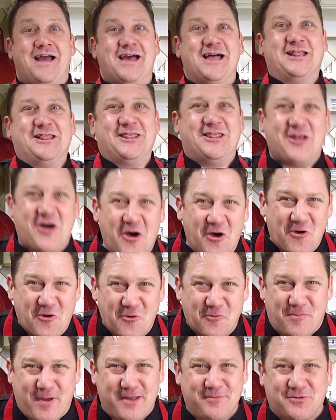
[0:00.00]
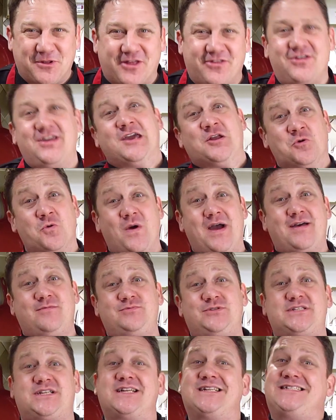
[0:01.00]
Hello, people of the
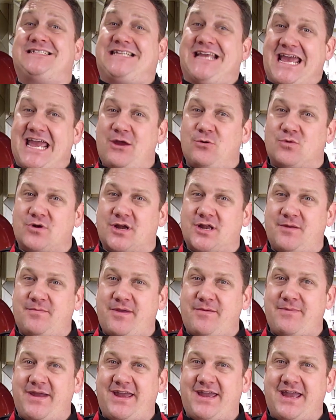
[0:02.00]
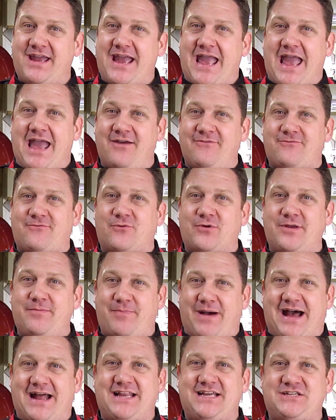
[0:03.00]
interwebs. Today we're going to be making
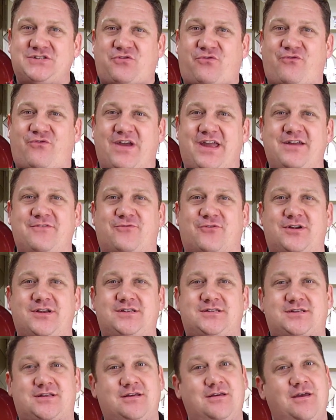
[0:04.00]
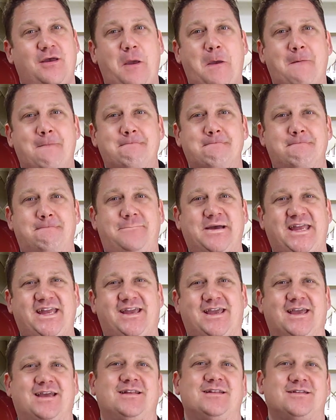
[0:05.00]
everybody's favorite
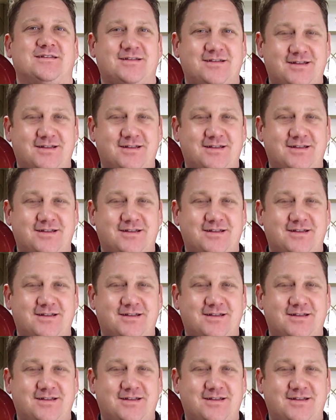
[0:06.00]
bacon.